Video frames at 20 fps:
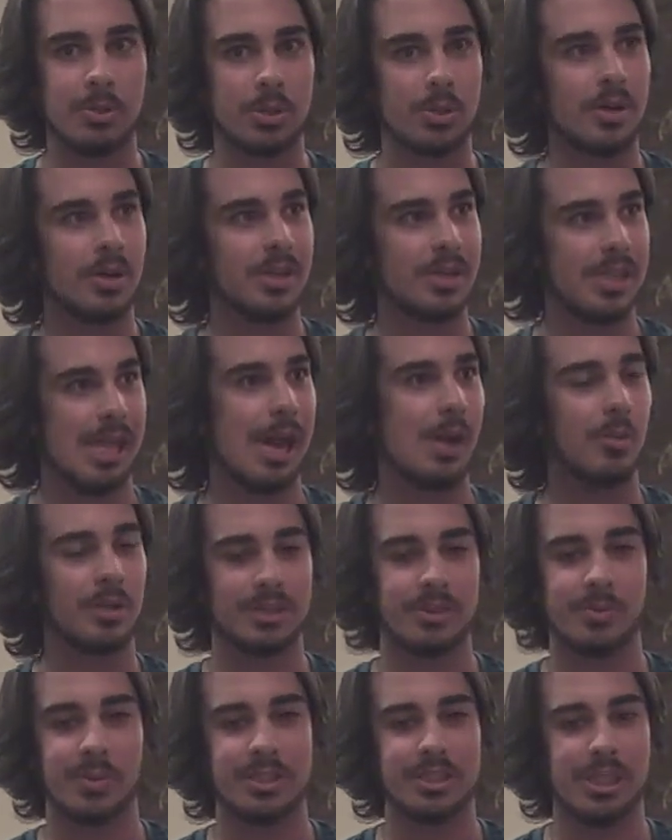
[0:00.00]
the record. Yeah,
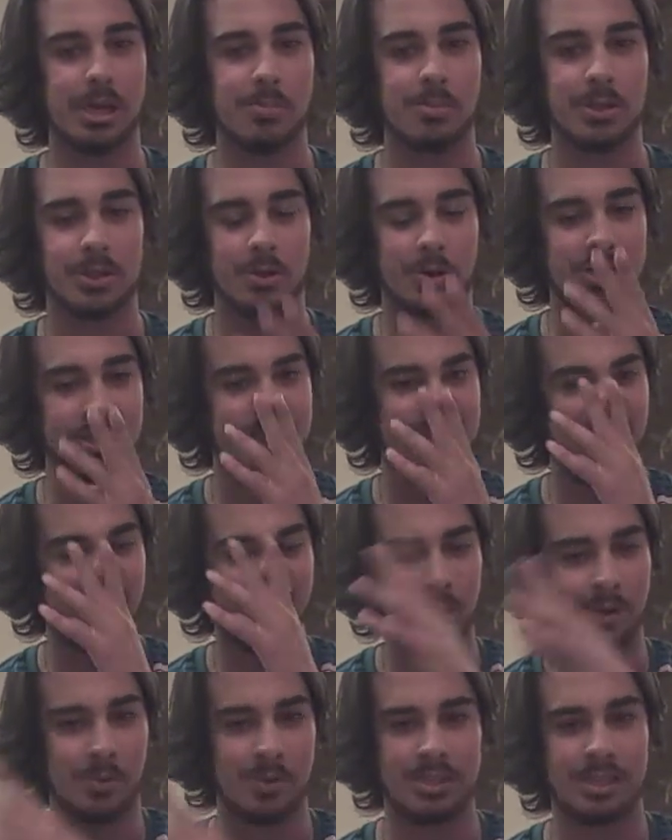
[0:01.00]
when Dumbledore
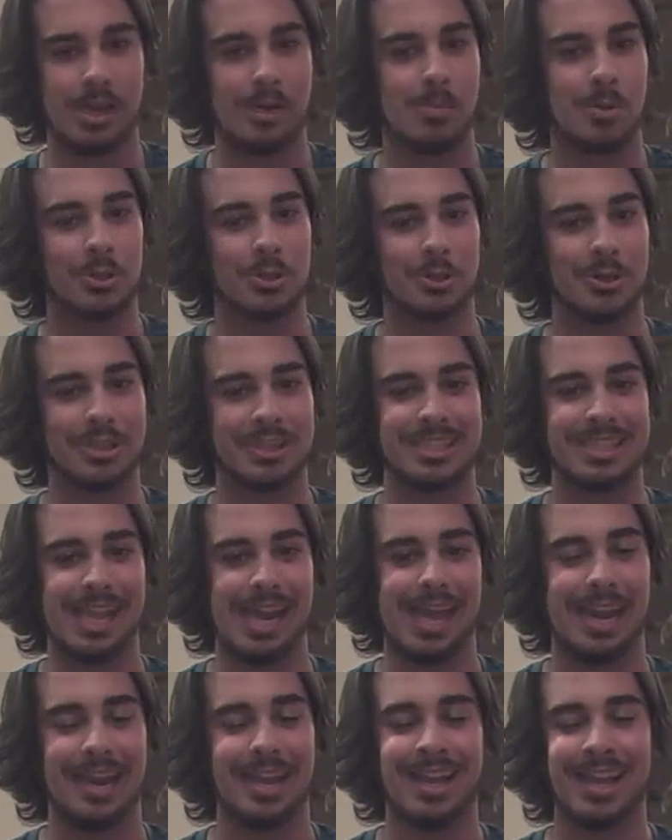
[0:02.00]

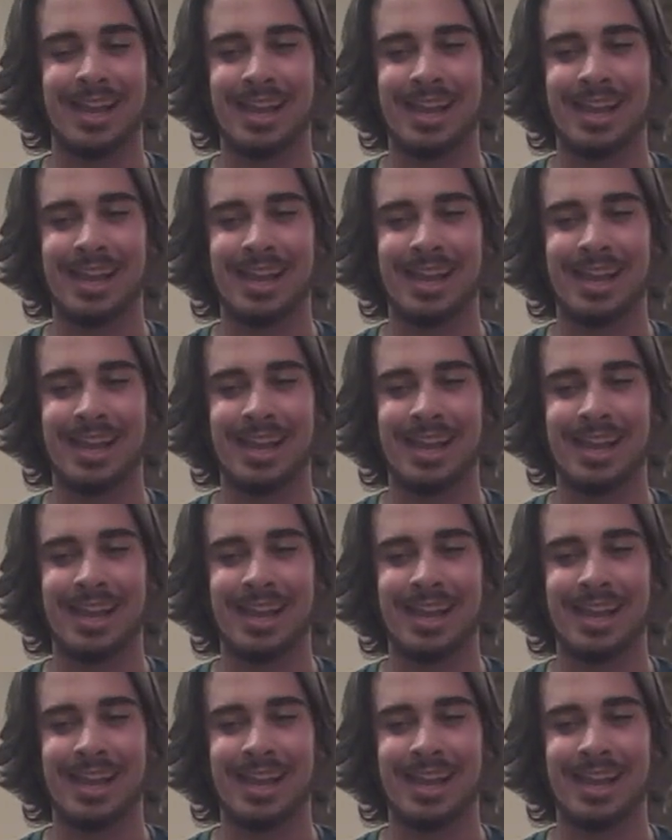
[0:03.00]
said,